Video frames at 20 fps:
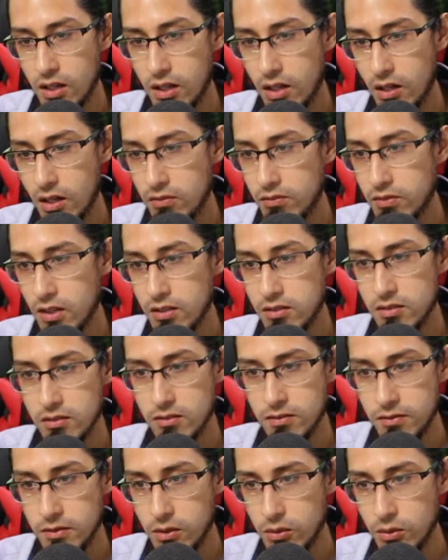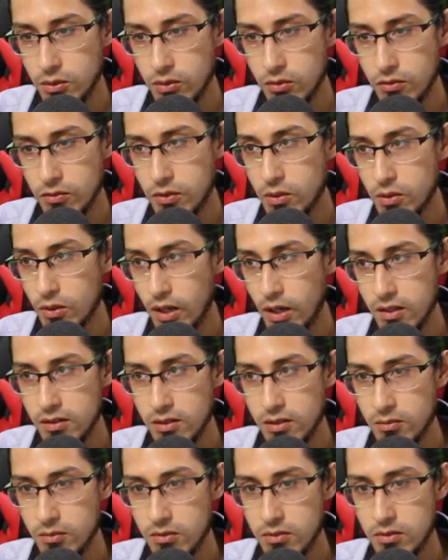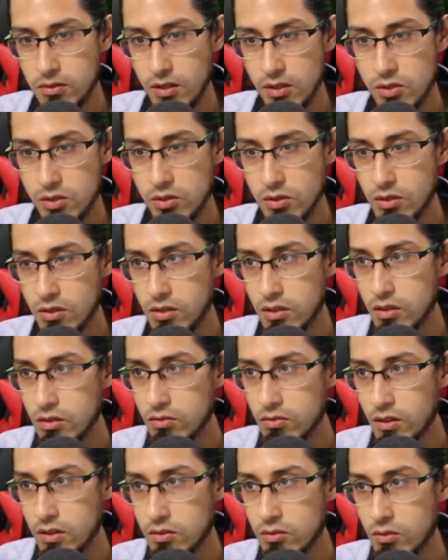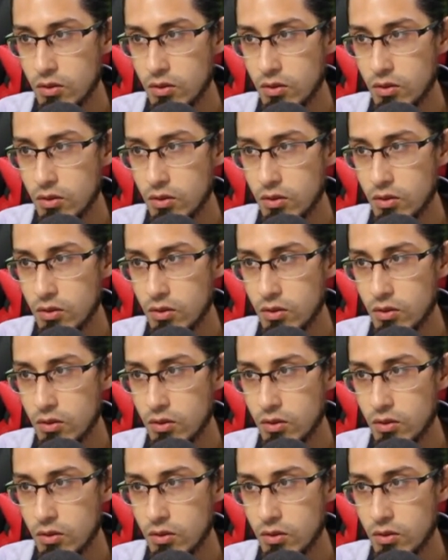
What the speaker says: have just a few items. Actually, if I try